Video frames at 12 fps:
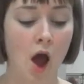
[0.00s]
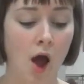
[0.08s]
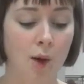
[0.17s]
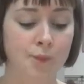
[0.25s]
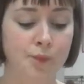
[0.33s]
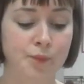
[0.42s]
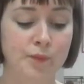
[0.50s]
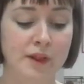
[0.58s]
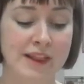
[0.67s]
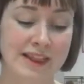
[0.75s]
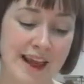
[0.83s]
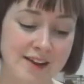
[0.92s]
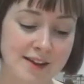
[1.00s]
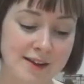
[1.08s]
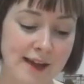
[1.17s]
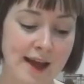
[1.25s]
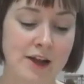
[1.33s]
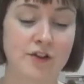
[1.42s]
The second
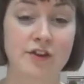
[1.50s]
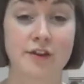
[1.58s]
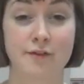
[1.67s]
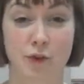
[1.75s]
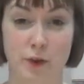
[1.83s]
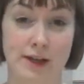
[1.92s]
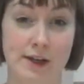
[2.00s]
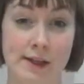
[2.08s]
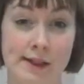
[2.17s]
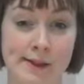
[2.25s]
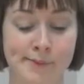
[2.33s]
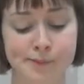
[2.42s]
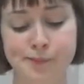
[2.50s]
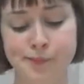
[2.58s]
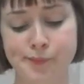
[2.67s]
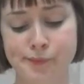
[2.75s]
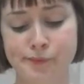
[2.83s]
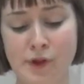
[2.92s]
stage is avoidance.
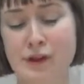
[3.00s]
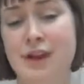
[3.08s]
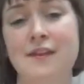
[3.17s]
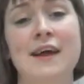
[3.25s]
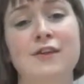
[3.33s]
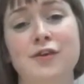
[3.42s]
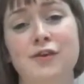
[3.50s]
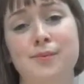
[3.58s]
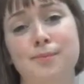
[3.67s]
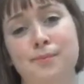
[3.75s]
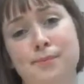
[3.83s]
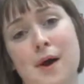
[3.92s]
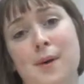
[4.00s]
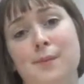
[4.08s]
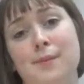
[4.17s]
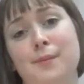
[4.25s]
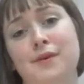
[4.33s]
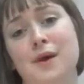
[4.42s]
So that's
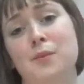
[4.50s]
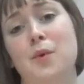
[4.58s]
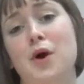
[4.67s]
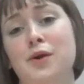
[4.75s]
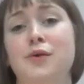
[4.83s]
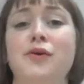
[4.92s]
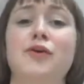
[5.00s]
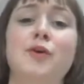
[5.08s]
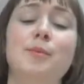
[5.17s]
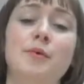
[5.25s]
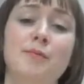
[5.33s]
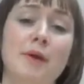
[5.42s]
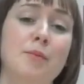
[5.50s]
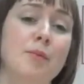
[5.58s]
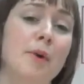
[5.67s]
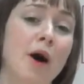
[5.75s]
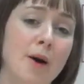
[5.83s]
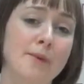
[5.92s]
someone or a group of people
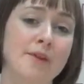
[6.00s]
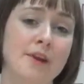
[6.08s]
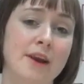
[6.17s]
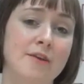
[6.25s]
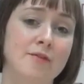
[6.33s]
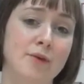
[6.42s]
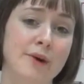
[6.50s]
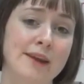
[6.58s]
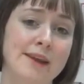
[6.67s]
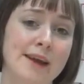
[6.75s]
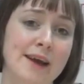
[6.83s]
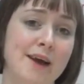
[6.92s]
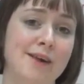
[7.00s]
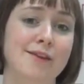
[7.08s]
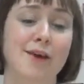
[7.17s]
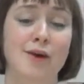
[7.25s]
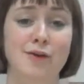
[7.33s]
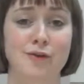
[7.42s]
purposely avoiding a
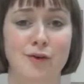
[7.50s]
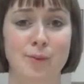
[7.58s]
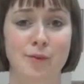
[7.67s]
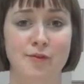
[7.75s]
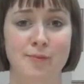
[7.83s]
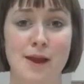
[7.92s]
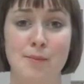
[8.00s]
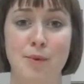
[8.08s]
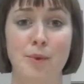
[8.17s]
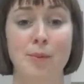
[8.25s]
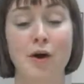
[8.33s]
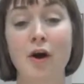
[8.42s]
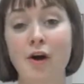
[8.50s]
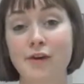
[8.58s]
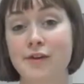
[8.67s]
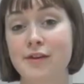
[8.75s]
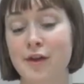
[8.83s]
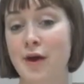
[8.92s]
certain group of people
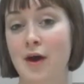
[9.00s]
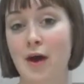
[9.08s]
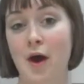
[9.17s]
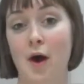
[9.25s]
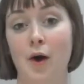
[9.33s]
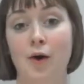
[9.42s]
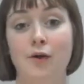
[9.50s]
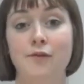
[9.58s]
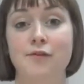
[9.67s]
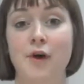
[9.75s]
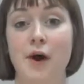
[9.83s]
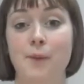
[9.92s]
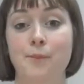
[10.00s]
because of